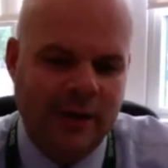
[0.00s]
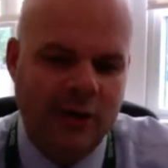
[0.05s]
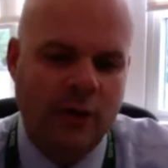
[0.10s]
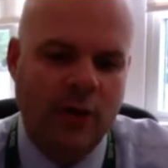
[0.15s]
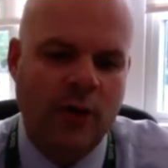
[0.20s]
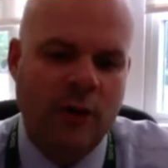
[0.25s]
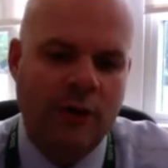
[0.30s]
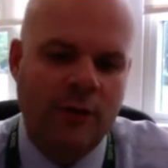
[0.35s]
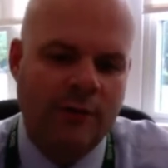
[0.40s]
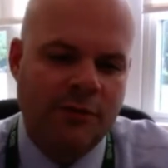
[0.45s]
you
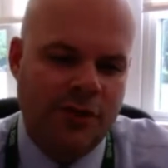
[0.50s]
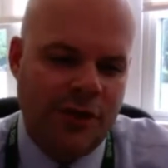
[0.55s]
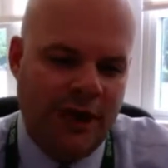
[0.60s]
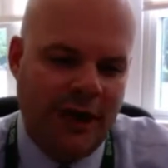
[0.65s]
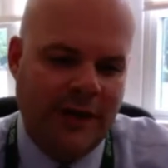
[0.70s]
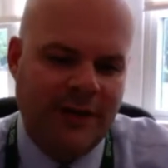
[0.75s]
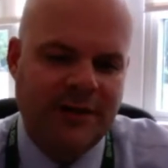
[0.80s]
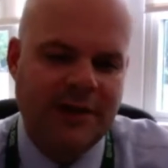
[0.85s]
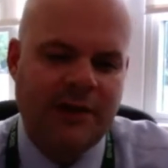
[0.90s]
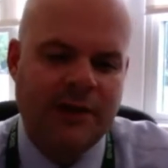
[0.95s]
can
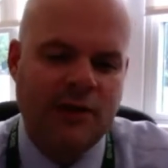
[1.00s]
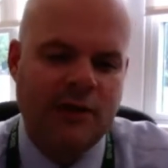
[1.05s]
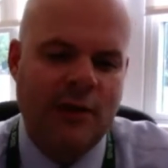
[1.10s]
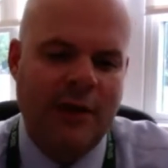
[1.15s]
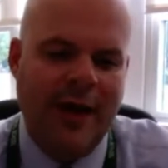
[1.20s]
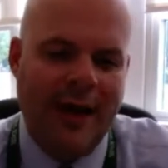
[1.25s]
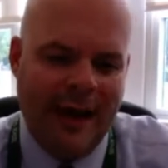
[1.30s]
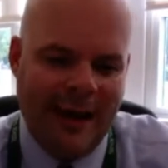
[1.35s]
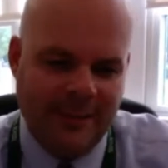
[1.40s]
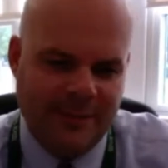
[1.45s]
change it to
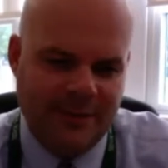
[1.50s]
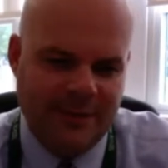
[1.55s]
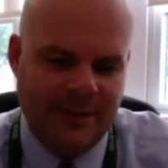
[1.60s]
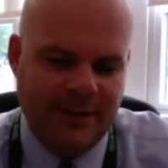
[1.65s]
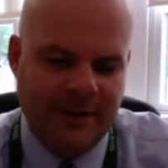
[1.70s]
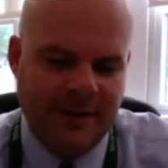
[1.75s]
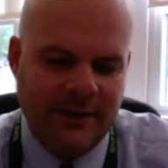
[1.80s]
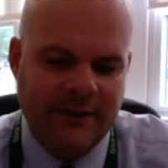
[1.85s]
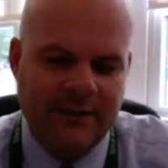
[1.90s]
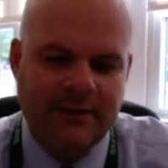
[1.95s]

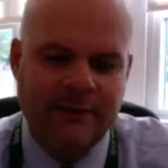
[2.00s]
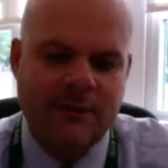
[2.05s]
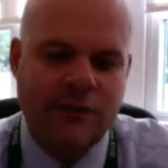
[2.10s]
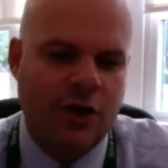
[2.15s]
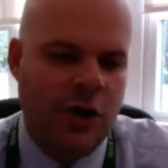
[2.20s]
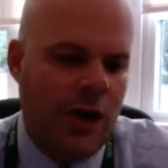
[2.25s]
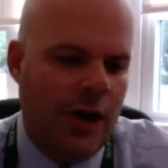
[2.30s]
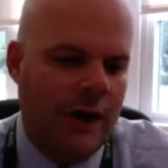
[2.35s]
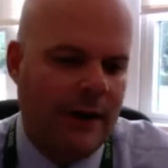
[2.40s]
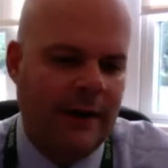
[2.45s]
absent if
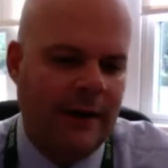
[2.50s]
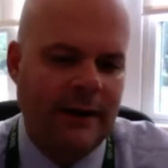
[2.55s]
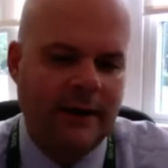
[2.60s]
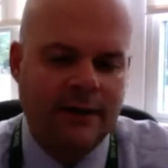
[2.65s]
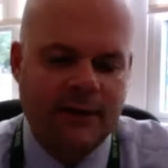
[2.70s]
Johnny,